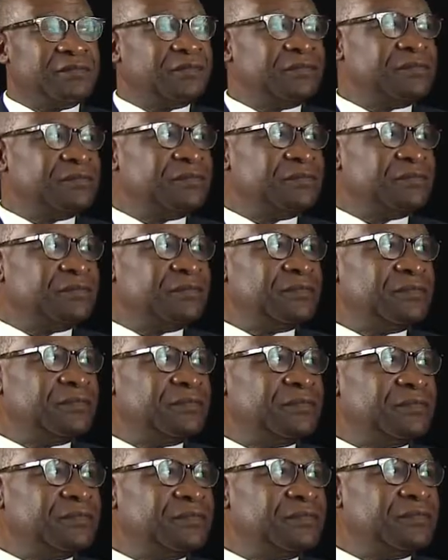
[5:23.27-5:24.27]

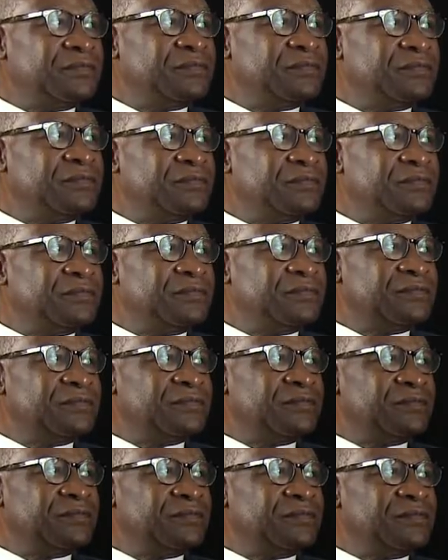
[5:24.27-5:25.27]

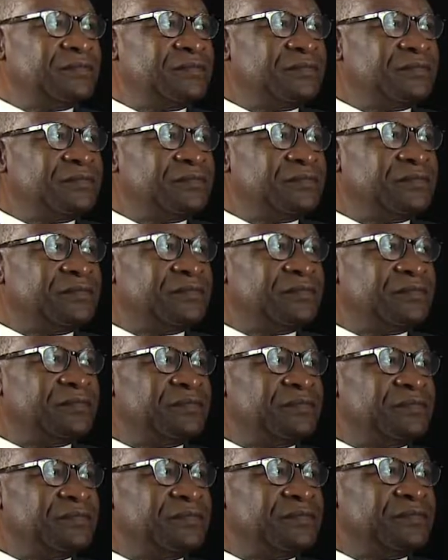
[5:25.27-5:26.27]

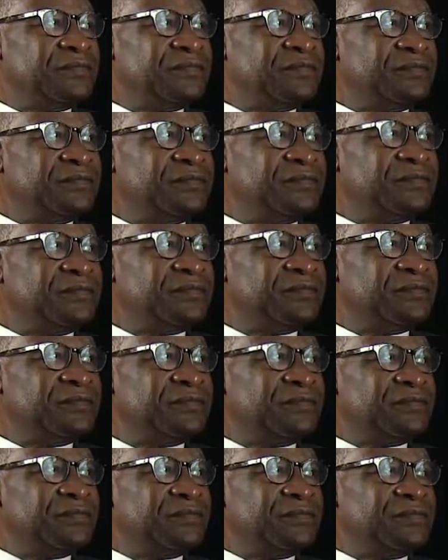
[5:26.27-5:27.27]

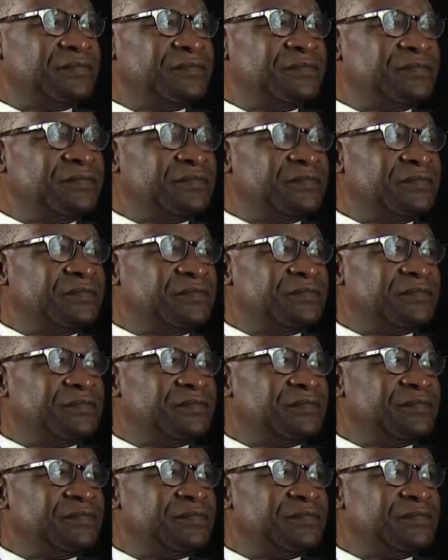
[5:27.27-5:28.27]

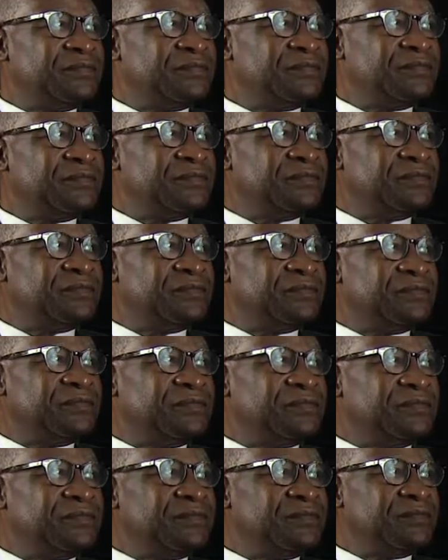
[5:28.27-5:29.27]

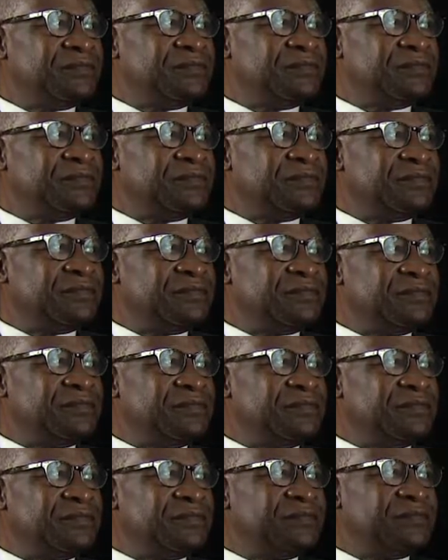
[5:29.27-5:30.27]

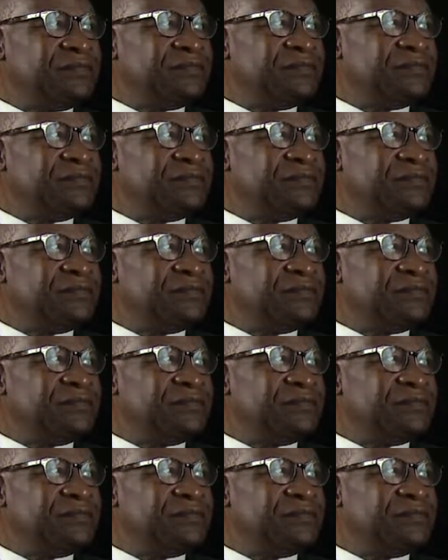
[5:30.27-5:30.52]
(not speaking)